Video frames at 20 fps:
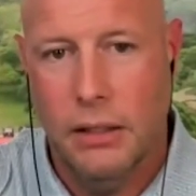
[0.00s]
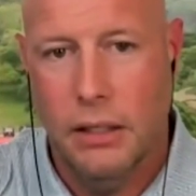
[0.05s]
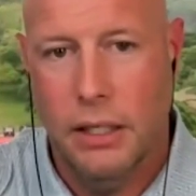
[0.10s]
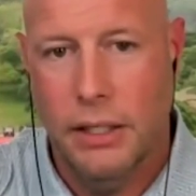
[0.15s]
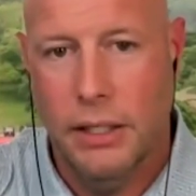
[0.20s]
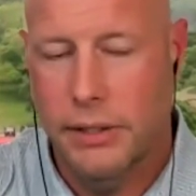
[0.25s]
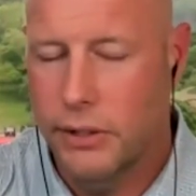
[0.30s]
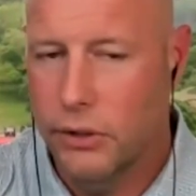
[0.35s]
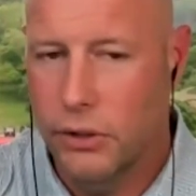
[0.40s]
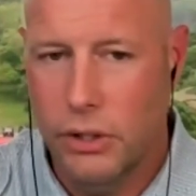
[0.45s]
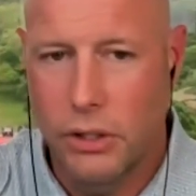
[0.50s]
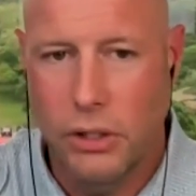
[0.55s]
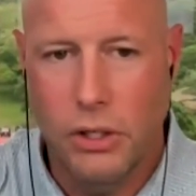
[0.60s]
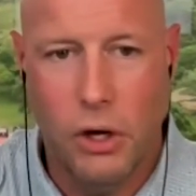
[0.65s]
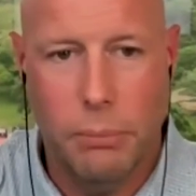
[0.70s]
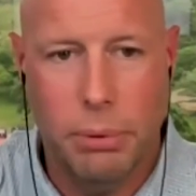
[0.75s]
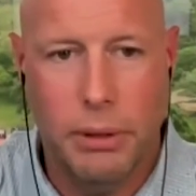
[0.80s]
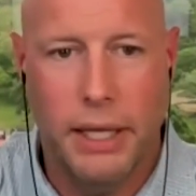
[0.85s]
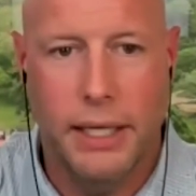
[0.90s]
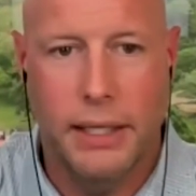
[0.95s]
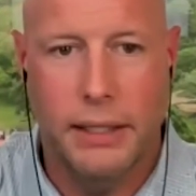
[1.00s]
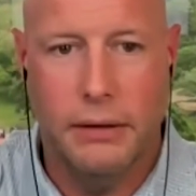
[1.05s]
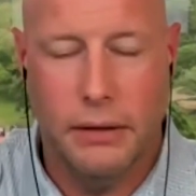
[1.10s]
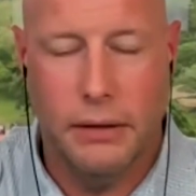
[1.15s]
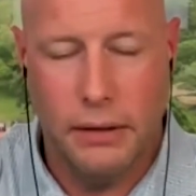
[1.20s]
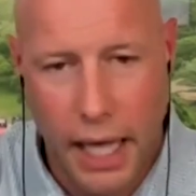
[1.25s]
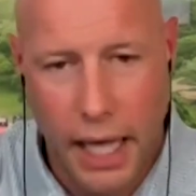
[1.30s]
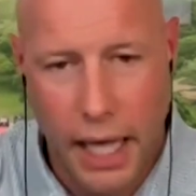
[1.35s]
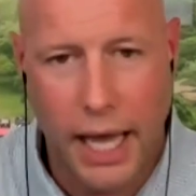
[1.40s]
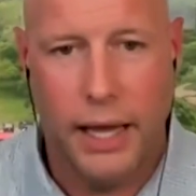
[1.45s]
until you go play
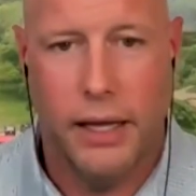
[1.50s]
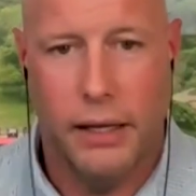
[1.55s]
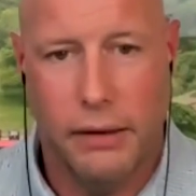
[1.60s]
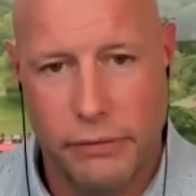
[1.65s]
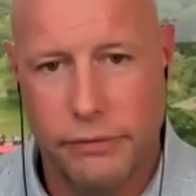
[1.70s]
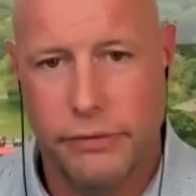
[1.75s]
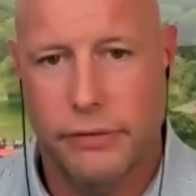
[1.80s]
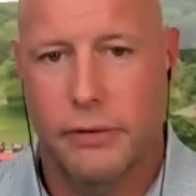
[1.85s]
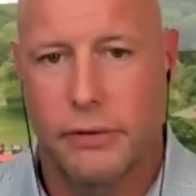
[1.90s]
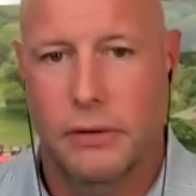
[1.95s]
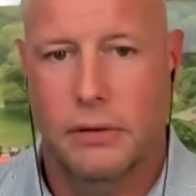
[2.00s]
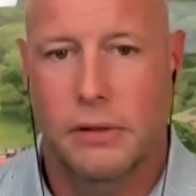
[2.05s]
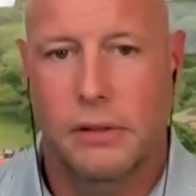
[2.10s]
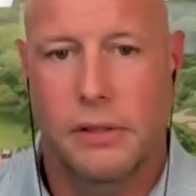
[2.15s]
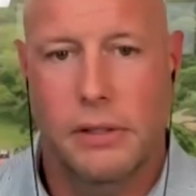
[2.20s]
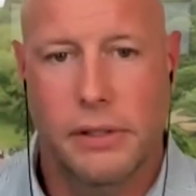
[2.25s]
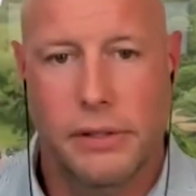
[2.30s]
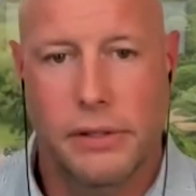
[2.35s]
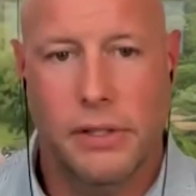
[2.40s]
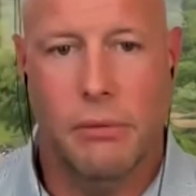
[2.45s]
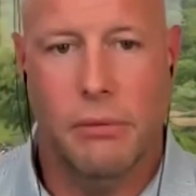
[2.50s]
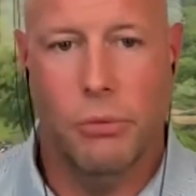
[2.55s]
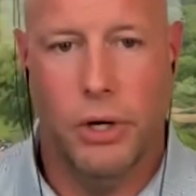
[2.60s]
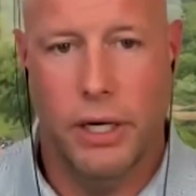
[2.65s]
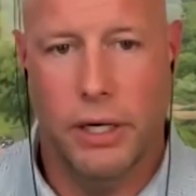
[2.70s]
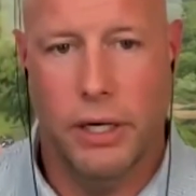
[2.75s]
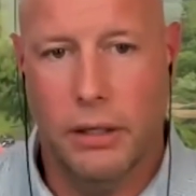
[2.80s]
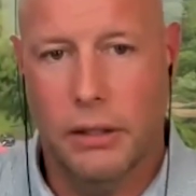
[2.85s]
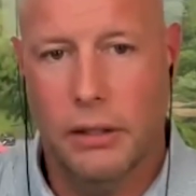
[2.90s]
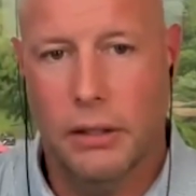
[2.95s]
live
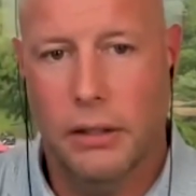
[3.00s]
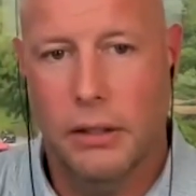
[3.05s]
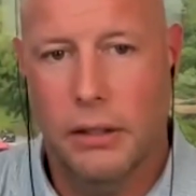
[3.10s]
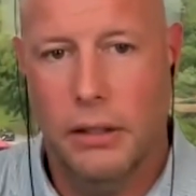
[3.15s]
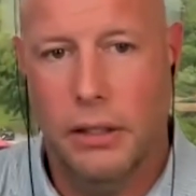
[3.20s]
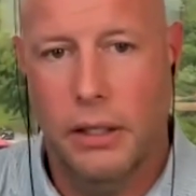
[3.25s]
somewhere.